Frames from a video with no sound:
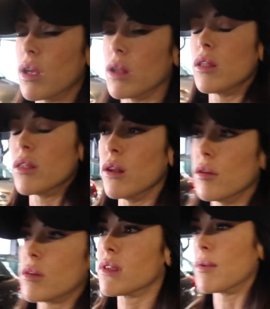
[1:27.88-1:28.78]
I need the
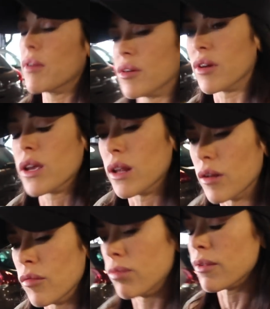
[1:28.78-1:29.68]
loo because I'm after drinking
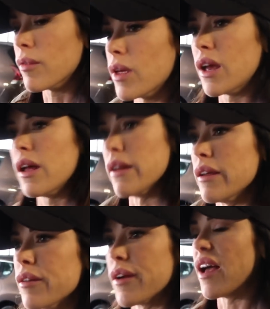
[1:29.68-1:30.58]
a
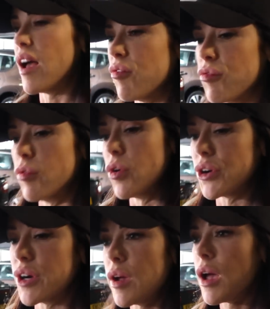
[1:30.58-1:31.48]
litre and a half of
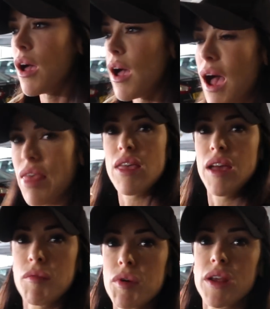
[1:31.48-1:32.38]
water, and
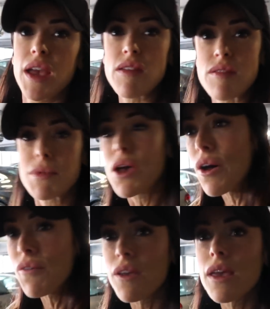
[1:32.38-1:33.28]
then I'm gonna get some
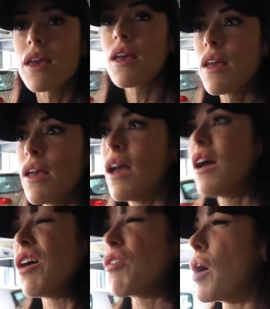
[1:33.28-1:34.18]
coffee.
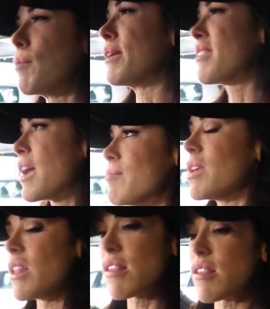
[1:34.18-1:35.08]
Got about 10
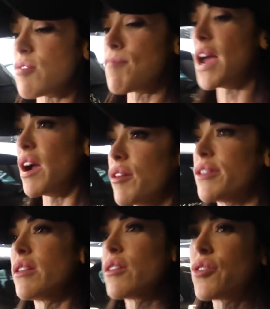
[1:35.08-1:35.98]
minutes to spare
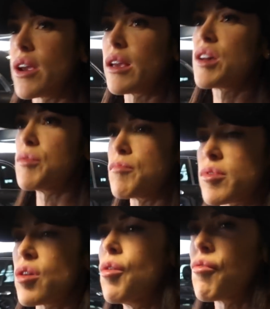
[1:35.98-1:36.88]
until the train
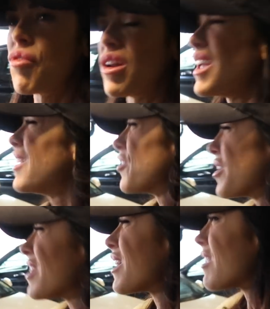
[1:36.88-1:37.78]
comes. Hopefully
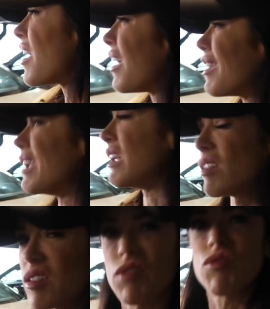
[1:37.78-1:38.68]
there isn't any
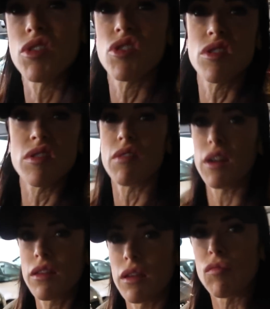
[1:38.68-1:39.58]
diversions or
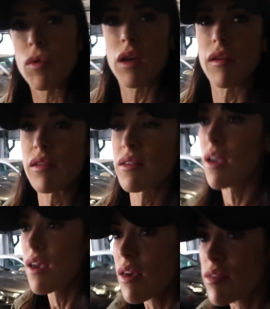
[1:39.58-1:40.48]
anything, because
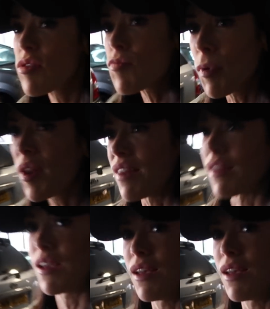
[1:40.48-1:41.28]
this is Britain